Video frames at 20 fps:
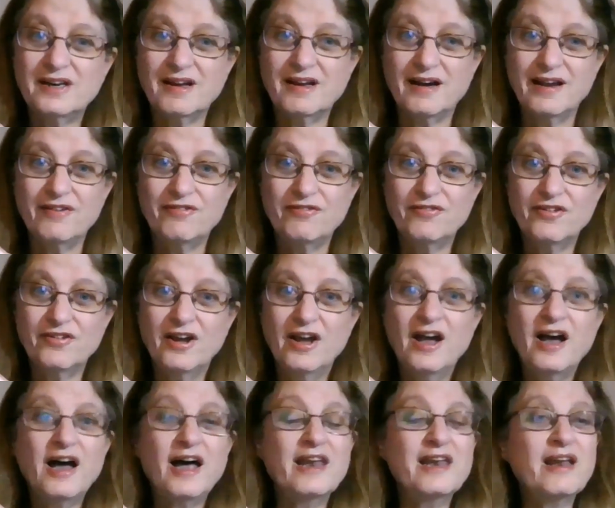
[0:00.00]
a life full
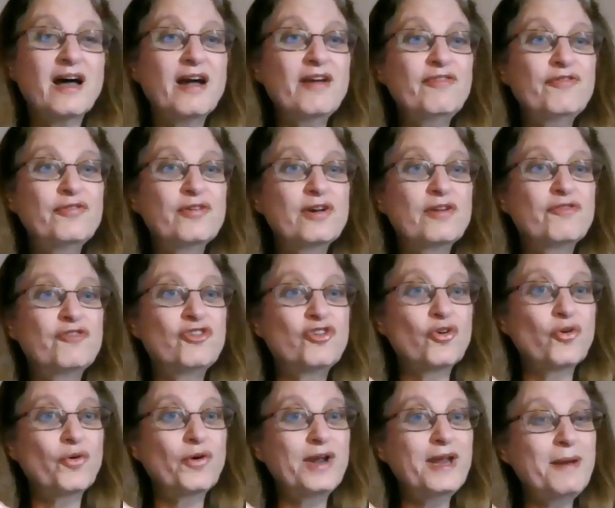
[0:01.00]
of joy,
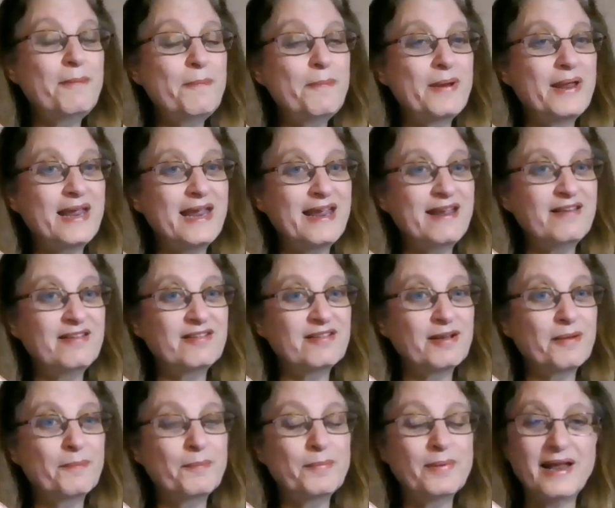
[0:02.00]
peace and
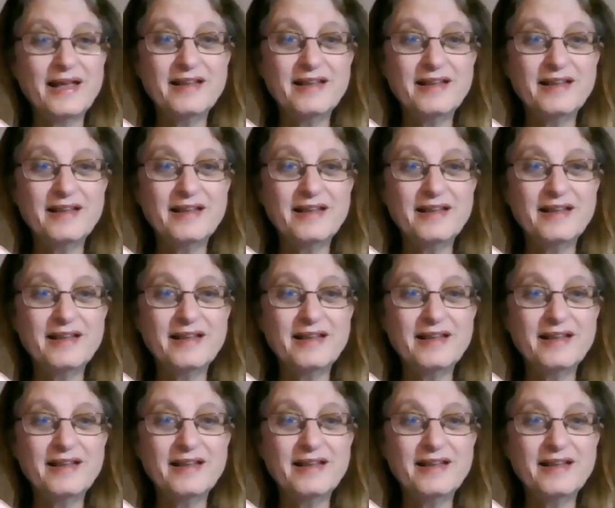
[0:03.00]
blessings,